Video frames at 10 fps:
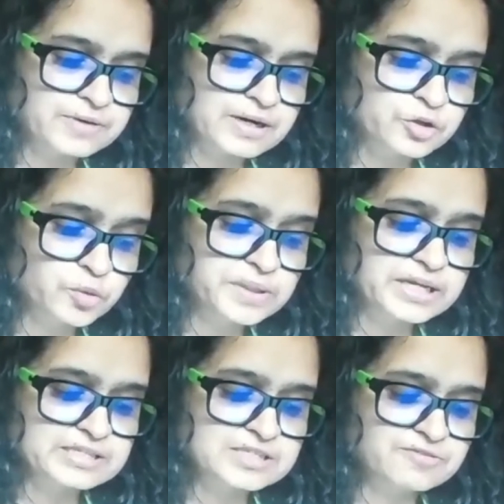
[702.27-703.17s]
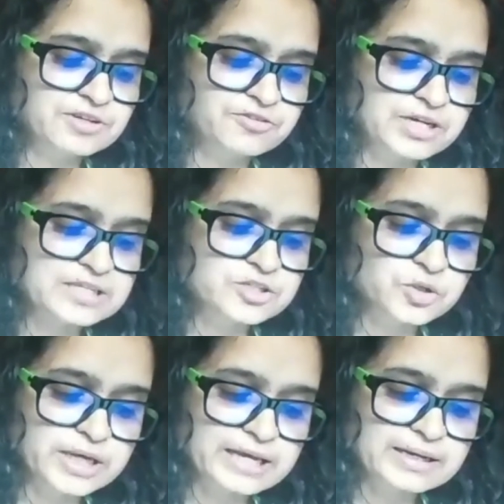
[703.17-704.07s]
human and civic rights to
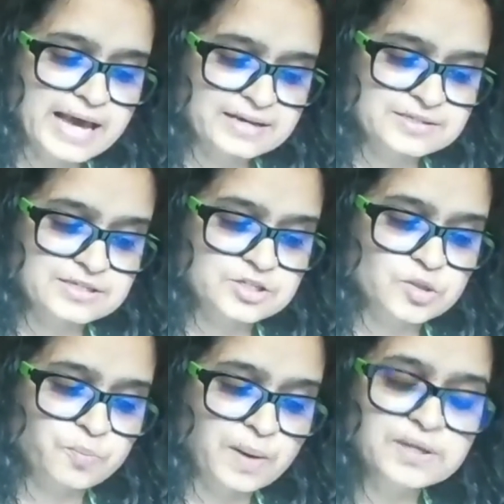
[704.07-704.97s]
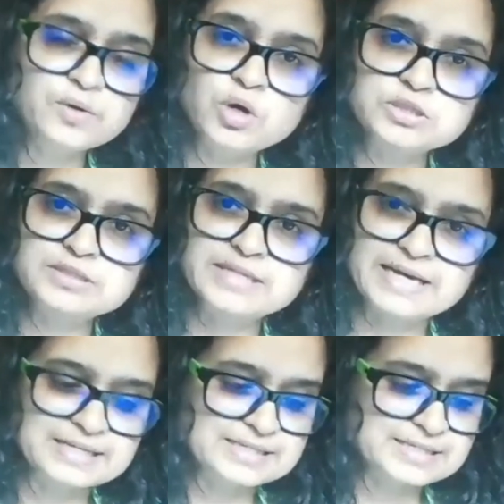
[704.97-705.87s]
gain access to public water
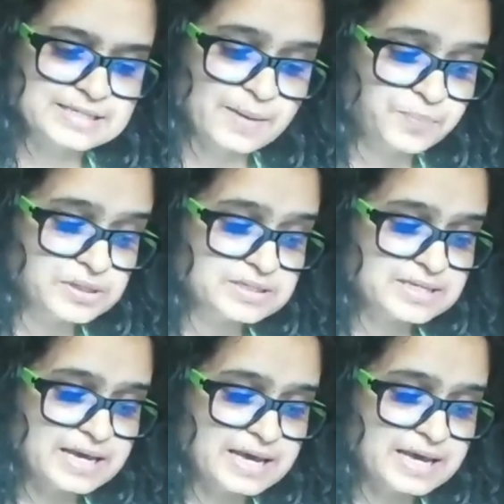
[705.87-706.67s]
tanks, temples,